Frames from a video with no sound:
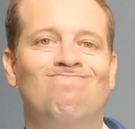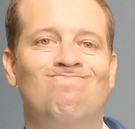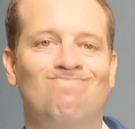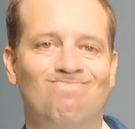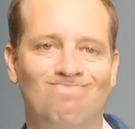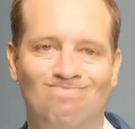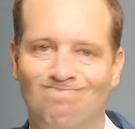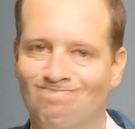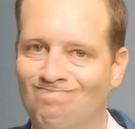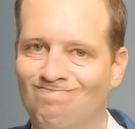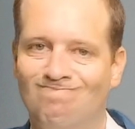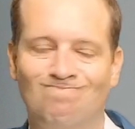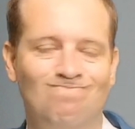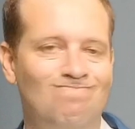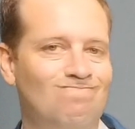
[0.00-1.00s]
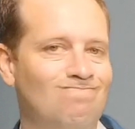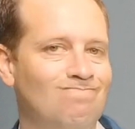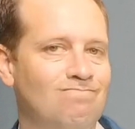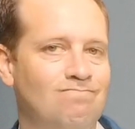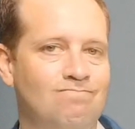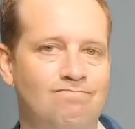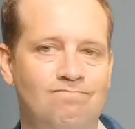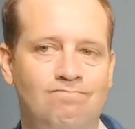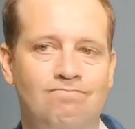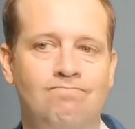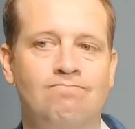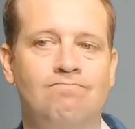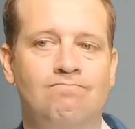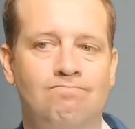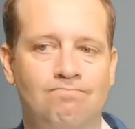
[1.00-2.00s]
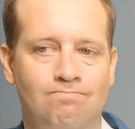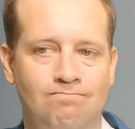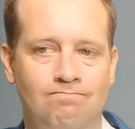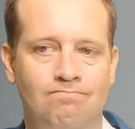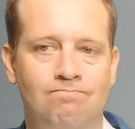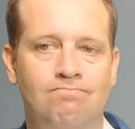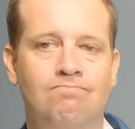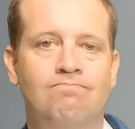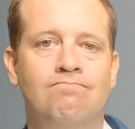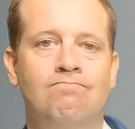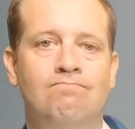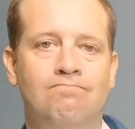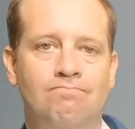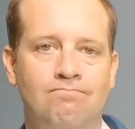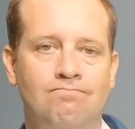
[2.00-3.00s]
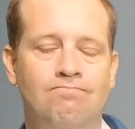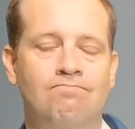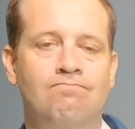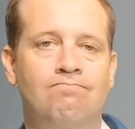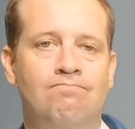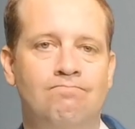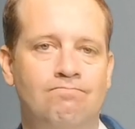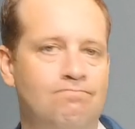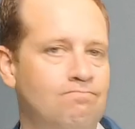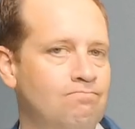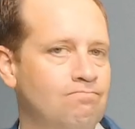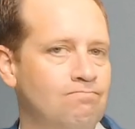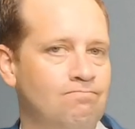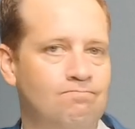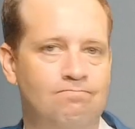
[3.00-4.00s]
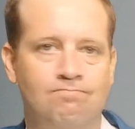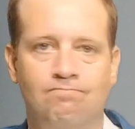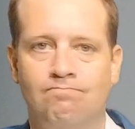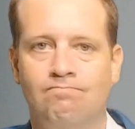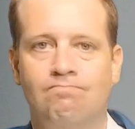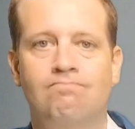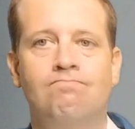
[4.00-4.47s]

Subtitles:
No words are spoken by the person on screen.